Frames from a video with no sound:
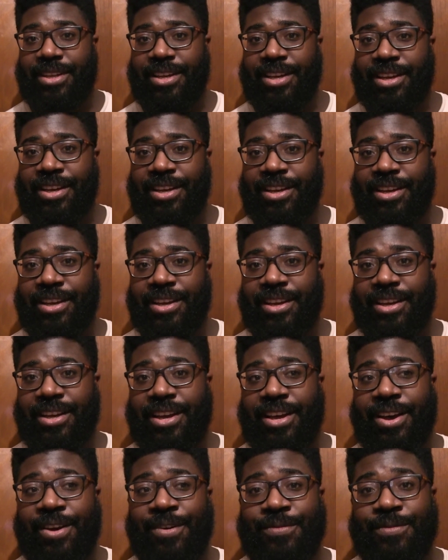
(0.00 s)

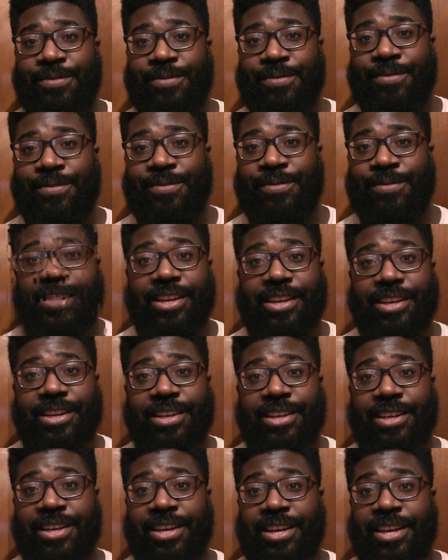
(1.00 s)
over in
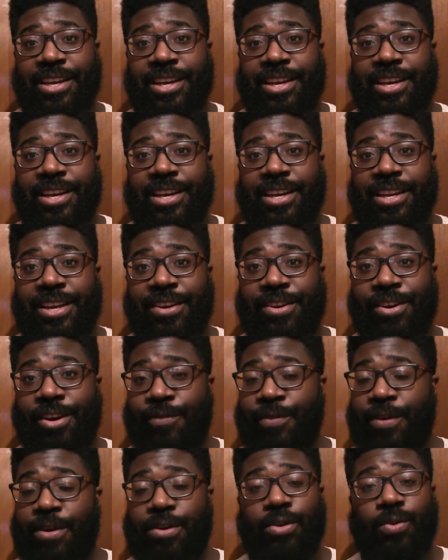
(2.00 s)
England. They've got
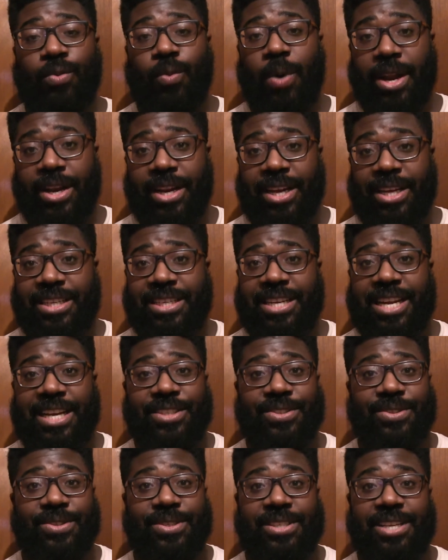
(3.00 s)
a very good one-day
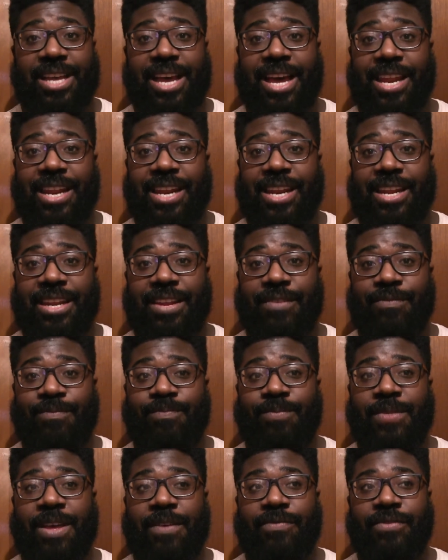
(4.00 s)
international side, and
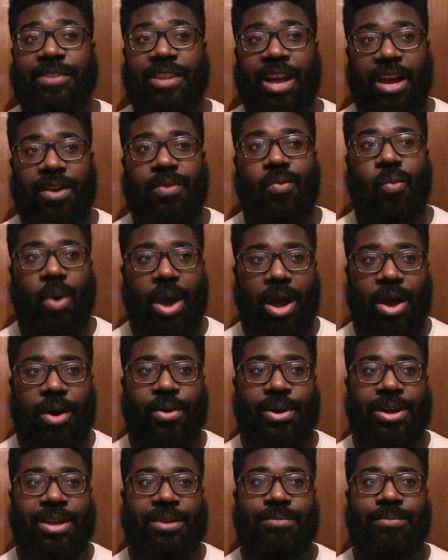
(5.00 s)
they've done
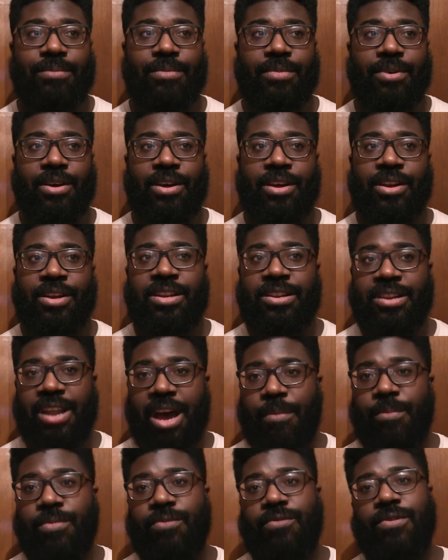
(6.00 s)
well in a
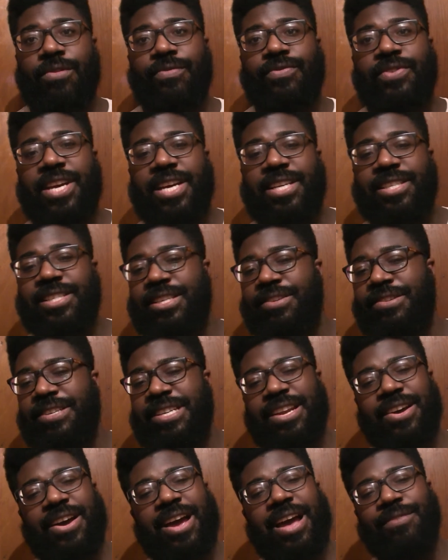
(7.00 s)
number of Test series.
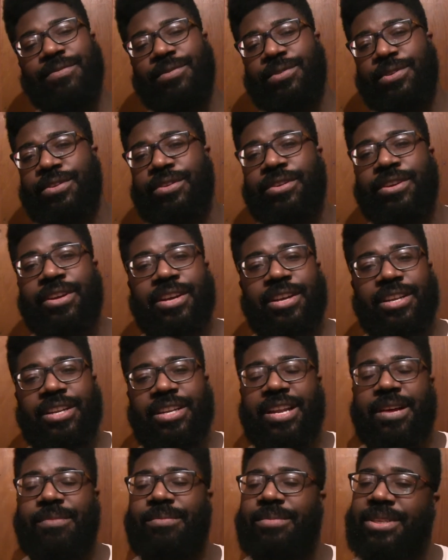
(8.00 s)
I don't have all the
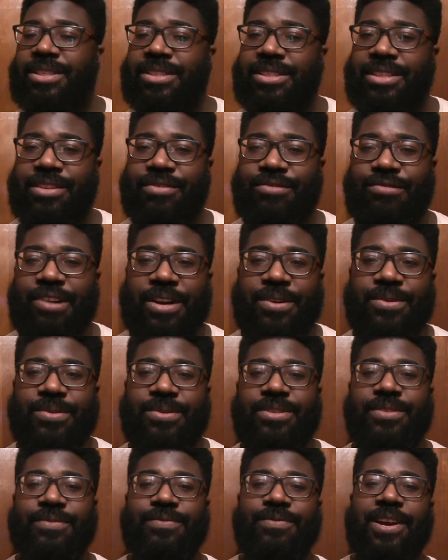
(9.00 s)
numbers and
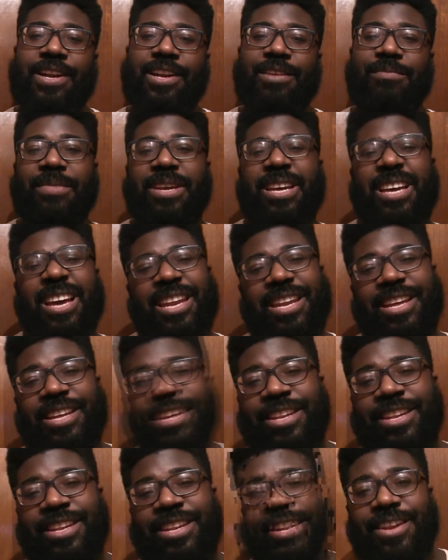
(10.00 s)
records in front of me. I
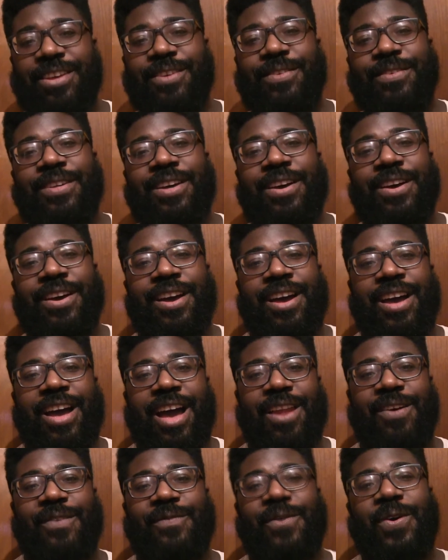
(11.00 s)

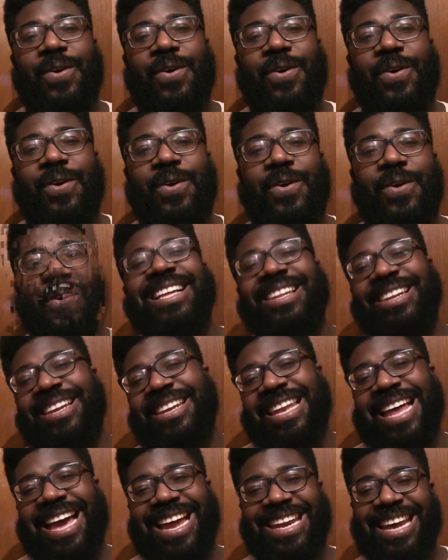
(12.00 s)
don't focus on
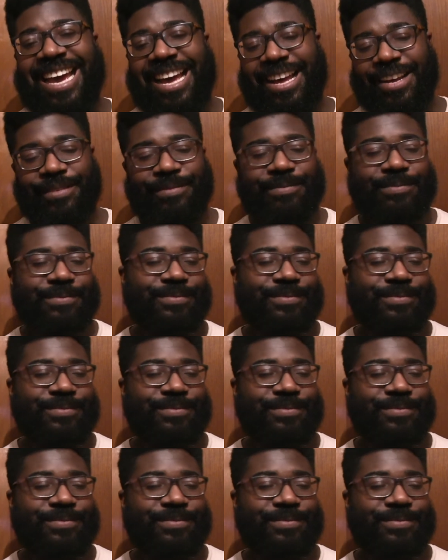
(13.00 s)
England like that.